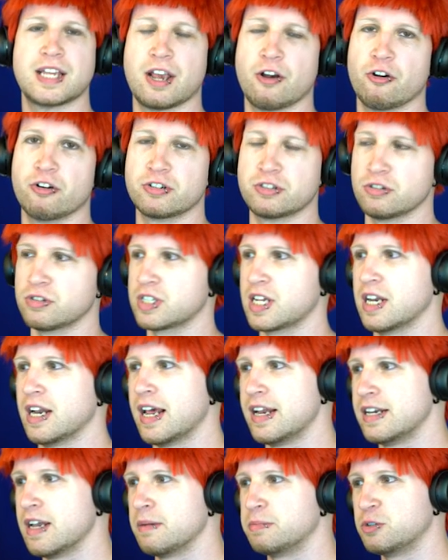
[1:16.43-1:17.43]
characters can
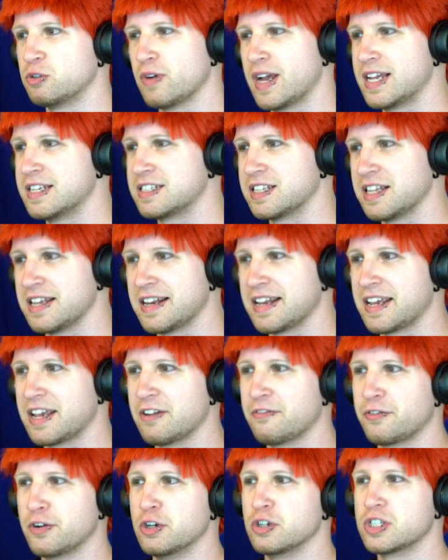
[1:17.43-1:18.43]
end up translating
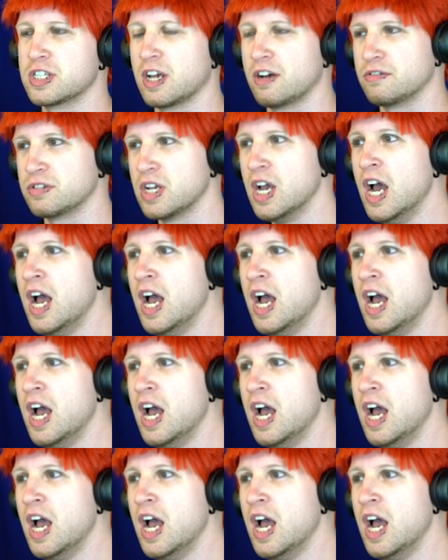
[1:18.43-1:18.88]
it for yourselves.